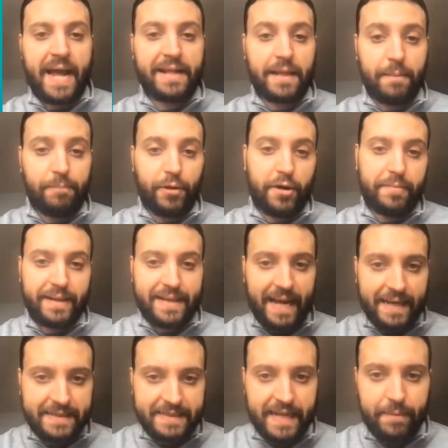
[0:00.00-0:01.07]
and
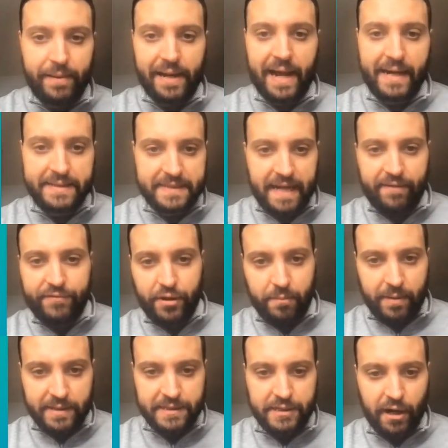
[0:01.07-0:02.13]
employment has stabilized
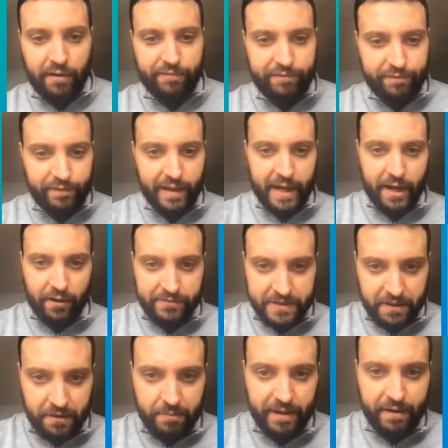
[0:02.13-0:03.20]
after months of
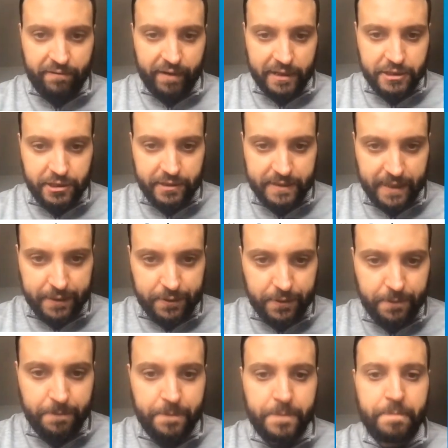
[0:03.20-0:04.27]
layoffs in the manufacturing
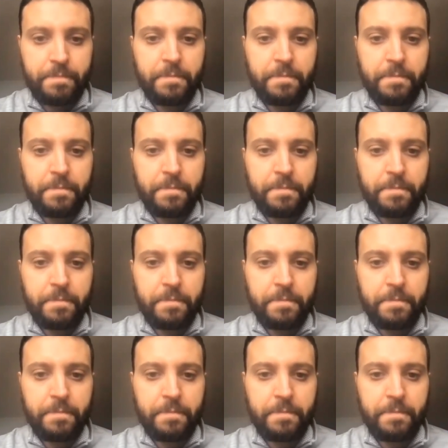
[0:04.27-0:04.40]
sector.